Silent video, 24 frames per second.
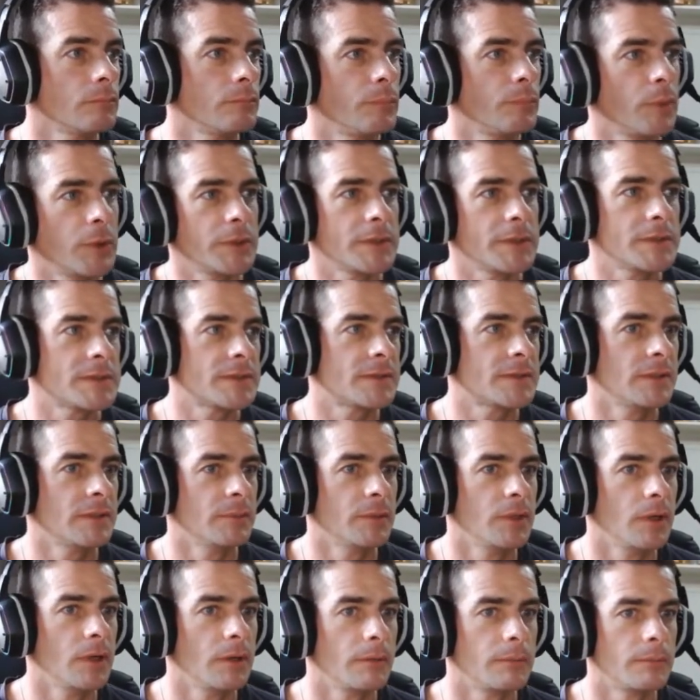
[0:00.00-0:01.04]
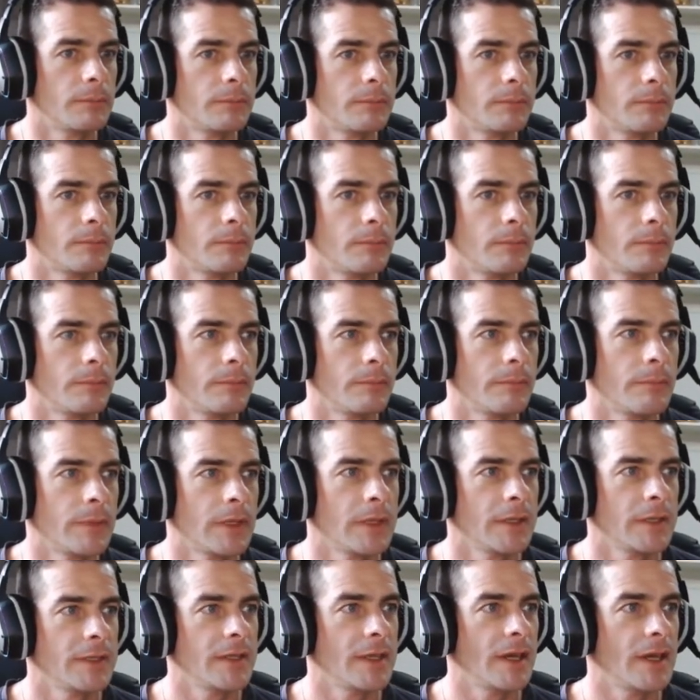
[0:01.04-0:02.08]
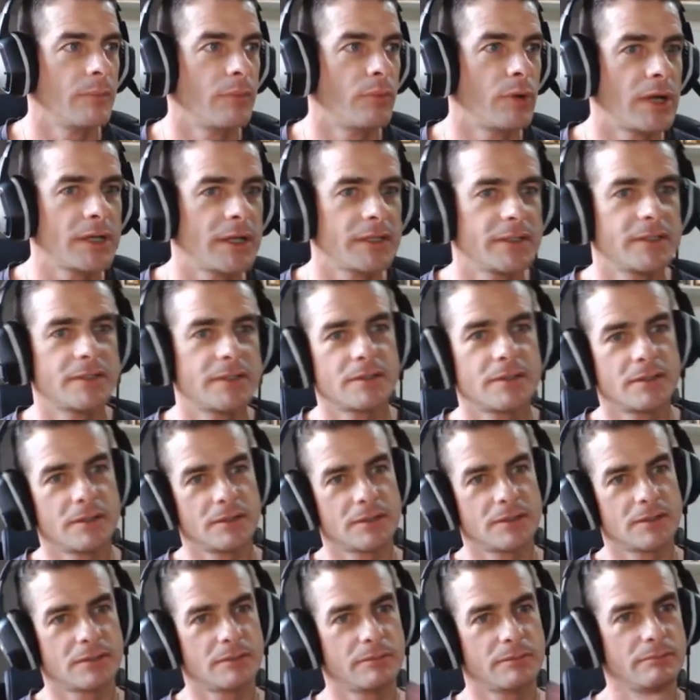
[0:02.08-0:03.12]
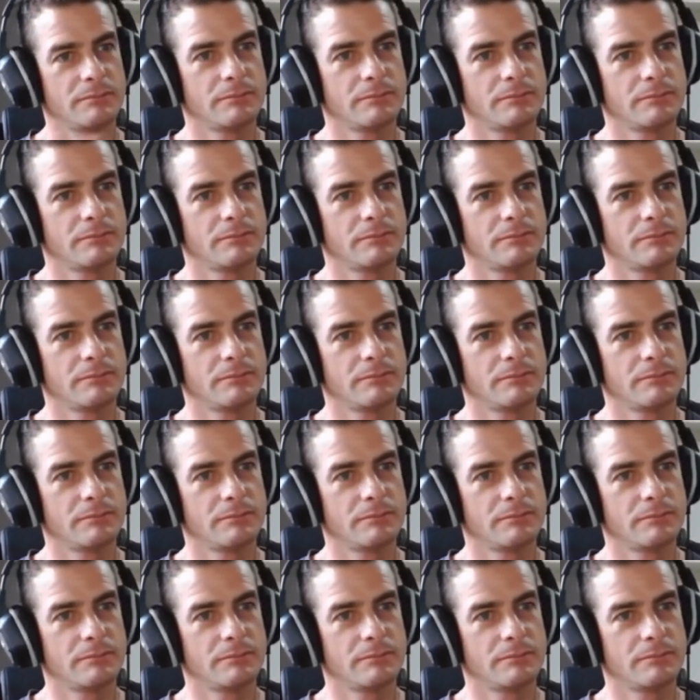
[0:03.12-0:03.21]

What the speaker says: but it's similar. Yeah, brightness is